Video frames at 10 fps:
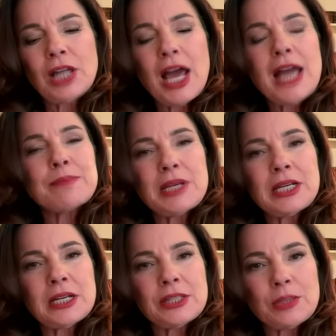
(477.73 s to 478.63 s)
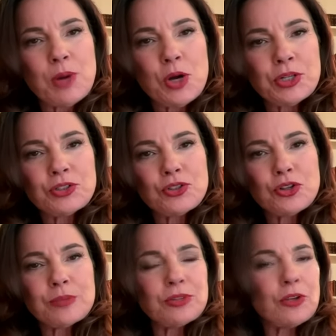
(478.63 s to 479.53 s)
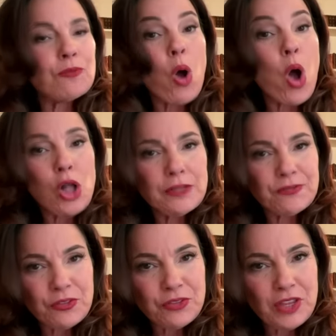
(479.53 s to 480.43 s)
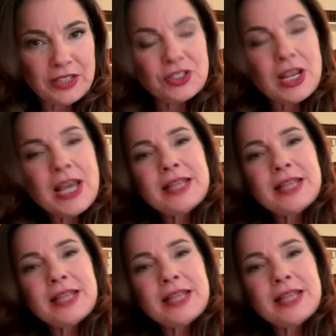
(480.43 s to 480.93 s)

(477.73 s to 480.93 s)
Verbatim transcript: lot of meat on the bone in terms of all of the things